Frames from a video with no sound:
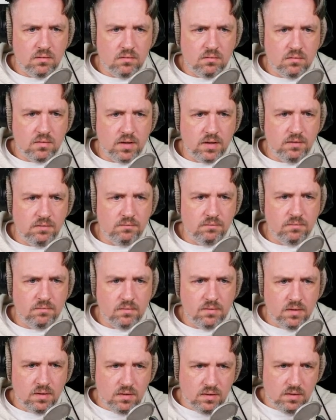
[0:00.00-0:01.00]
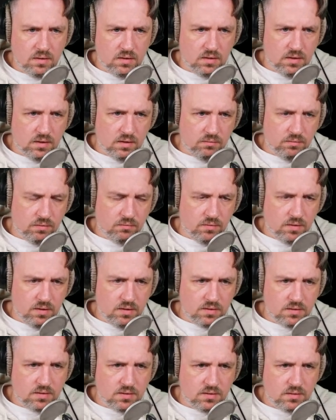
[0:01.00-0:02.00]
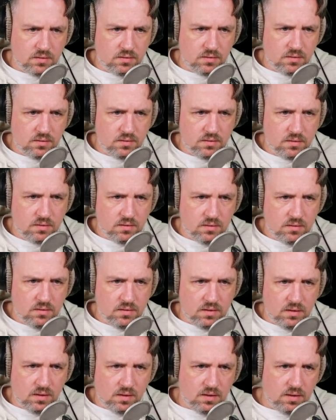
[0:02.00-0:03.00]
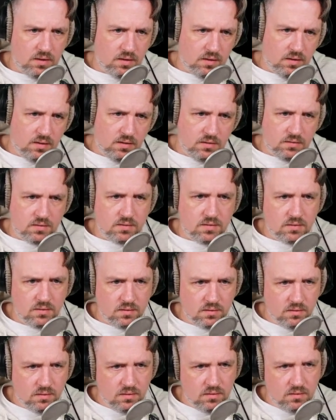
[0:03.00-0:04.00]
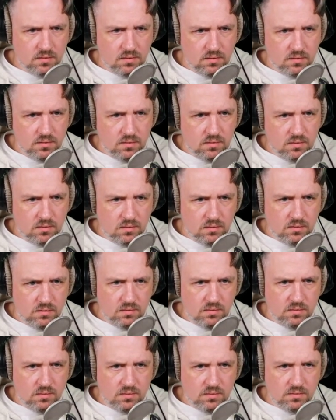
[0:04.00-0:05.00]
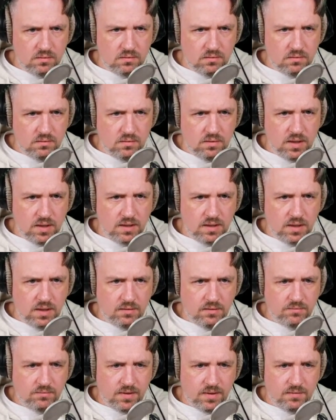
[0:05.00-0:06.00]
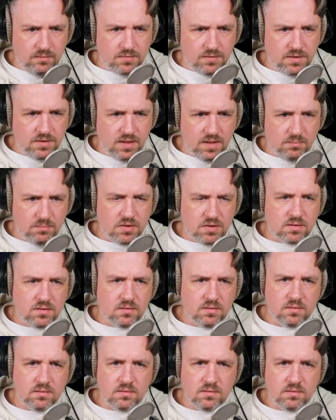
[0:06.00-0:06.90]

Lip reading: Okay, now we run it, and the 995 steps.